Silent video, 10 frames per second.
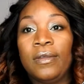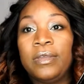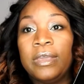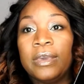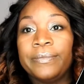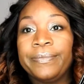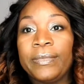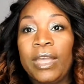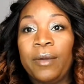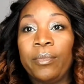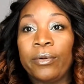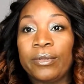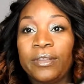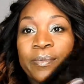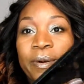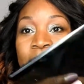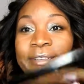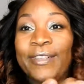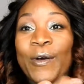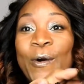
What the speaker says: yeah, I broke this part, so